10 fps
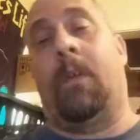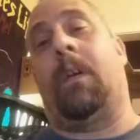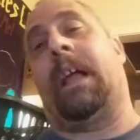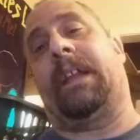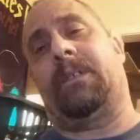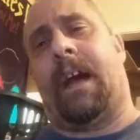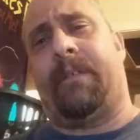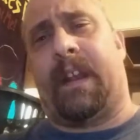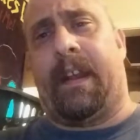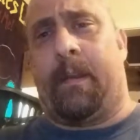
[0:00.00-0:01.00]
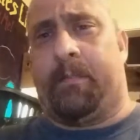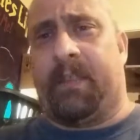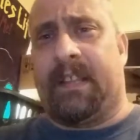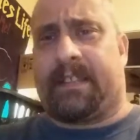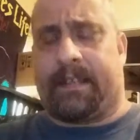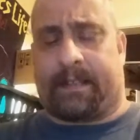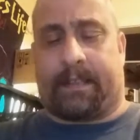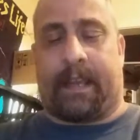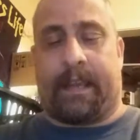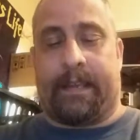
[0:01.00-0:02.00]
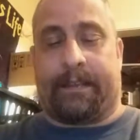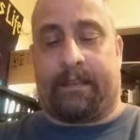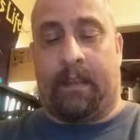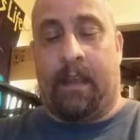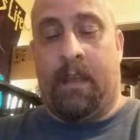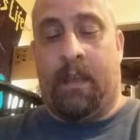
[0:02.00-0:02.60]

Well, I do have it in a ballistics case